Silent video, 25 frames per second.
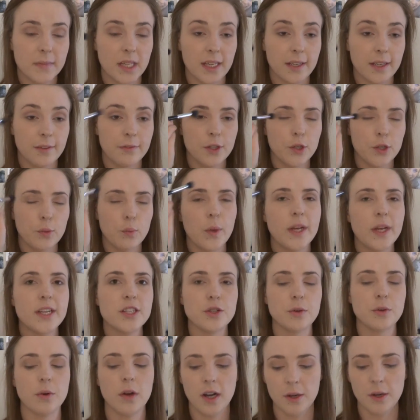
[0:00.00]
if you went
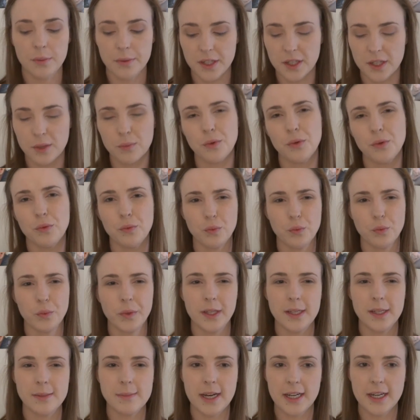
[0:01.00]
too high with it, it wouldn't
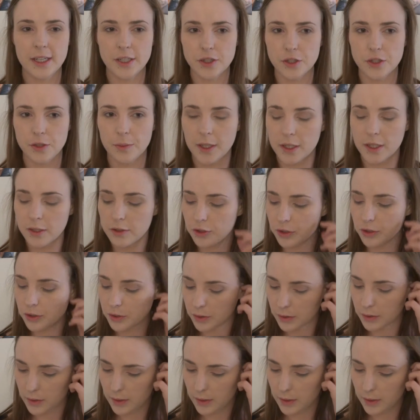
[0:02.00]
really matter too much,